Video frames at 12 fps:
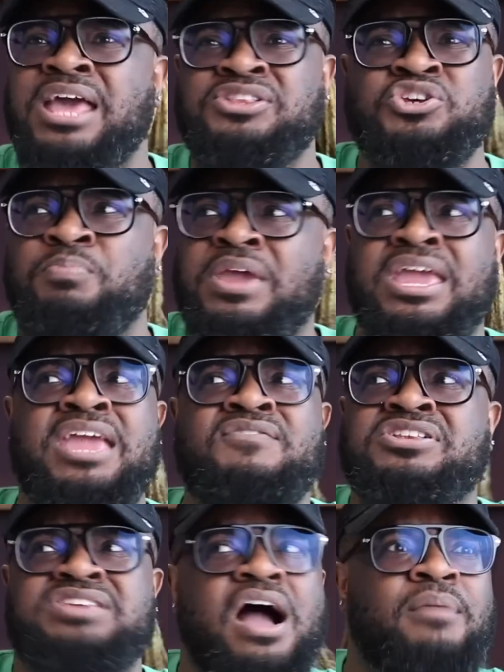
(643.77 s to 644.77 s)
to be
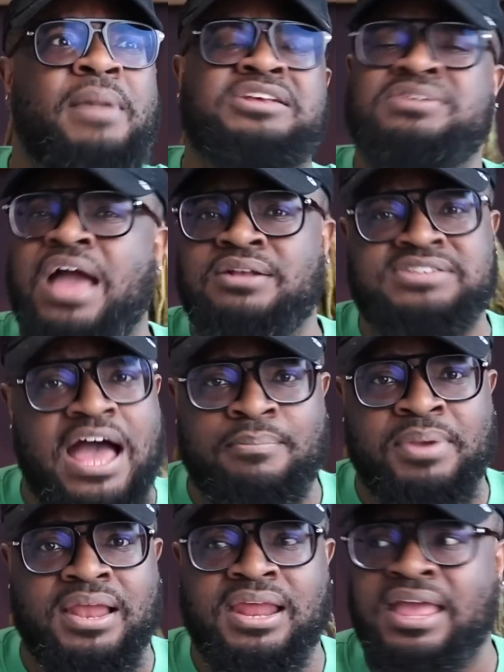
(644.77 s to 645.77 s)
even talking about y'all top
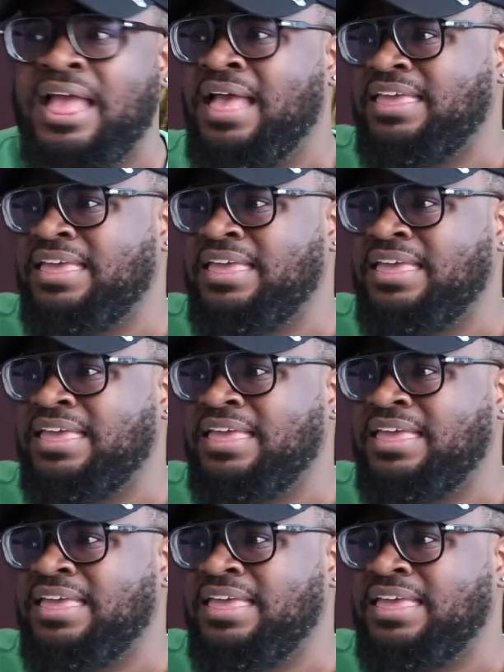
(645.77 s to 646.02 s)
billing.